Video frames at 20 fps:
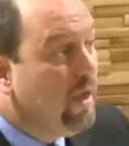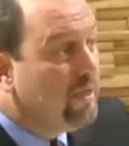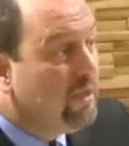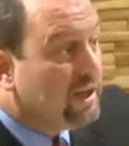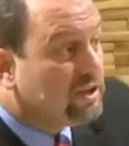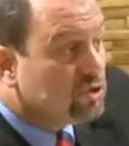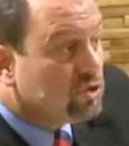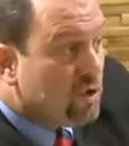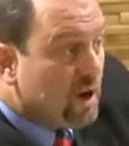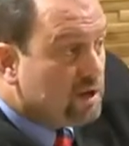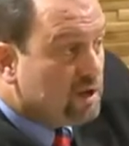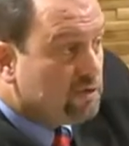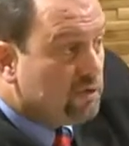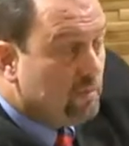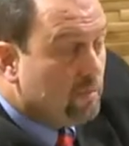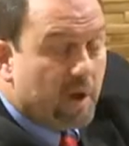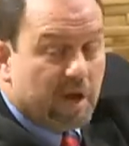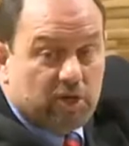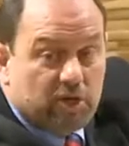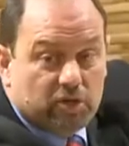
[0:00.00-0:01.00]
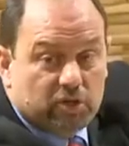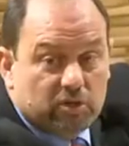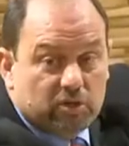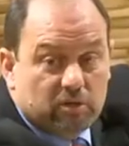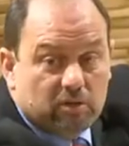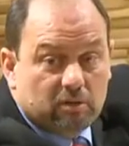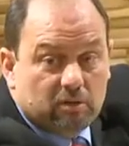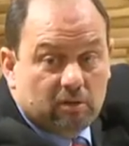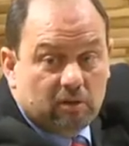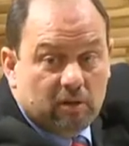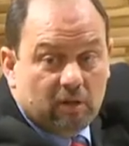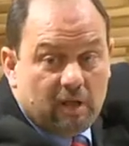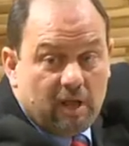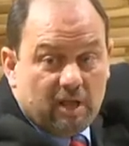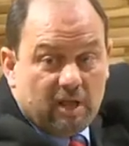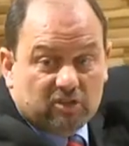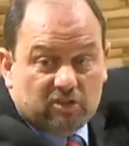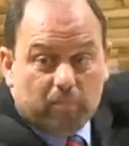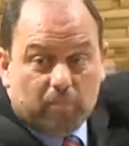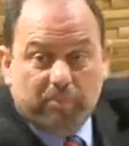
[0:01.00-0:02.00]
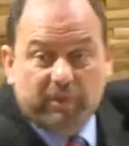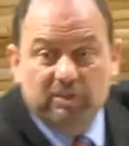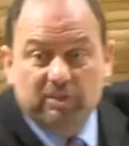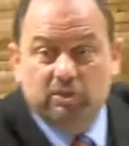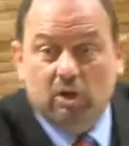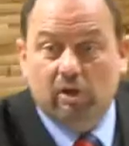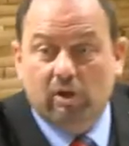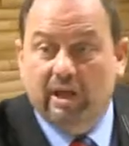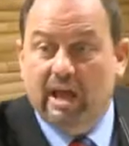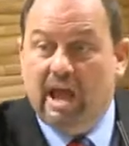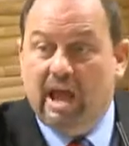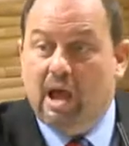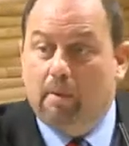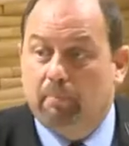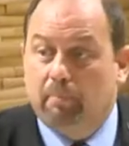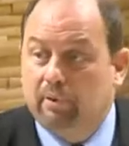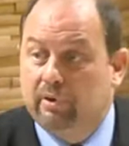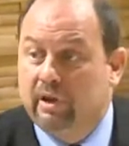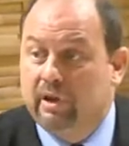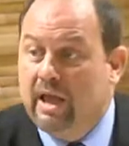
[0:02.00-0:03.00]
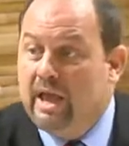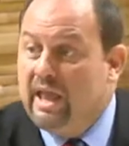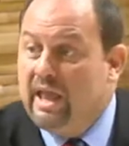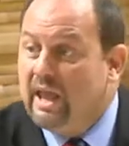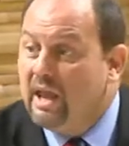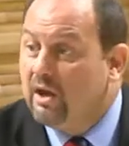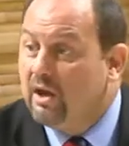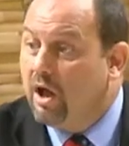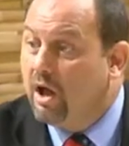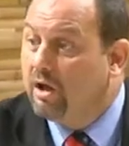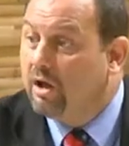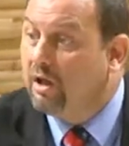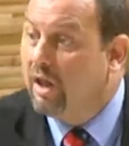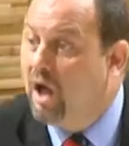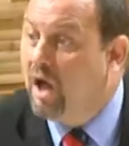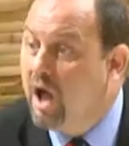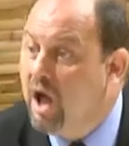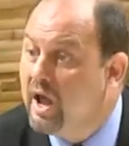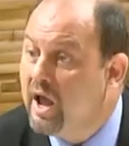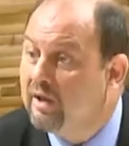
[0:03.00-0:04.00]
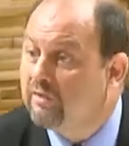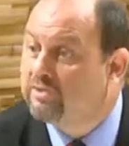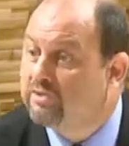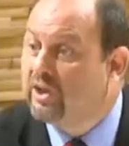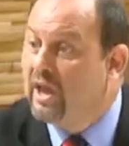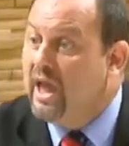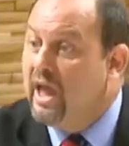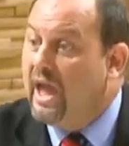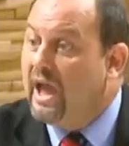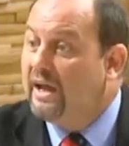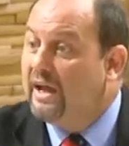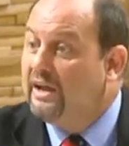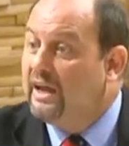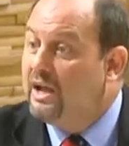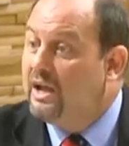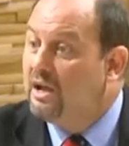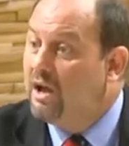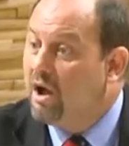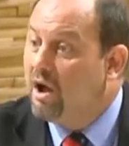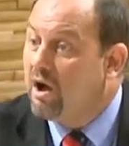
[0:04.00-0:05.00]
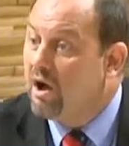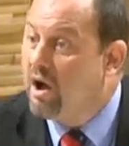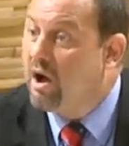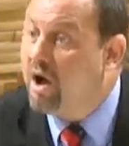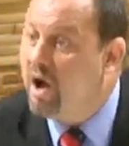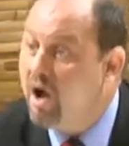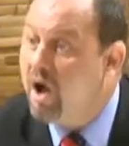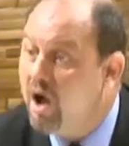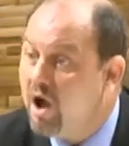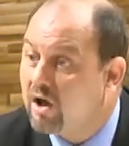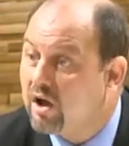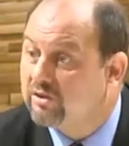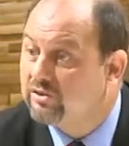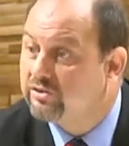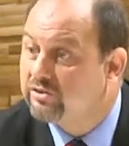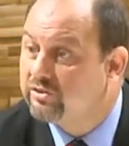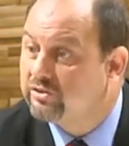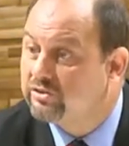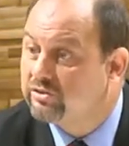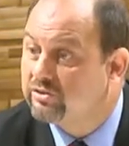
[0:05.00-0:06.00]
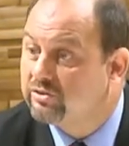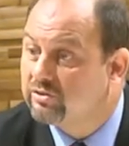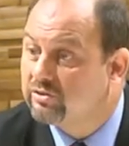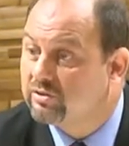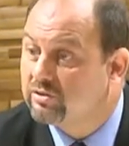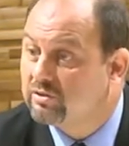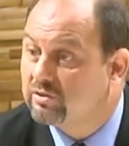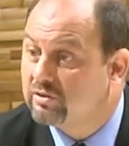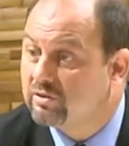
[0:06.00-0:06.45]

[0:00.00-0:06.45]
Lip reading: That's transformation. Something's got to happen in our lives and in our hearts.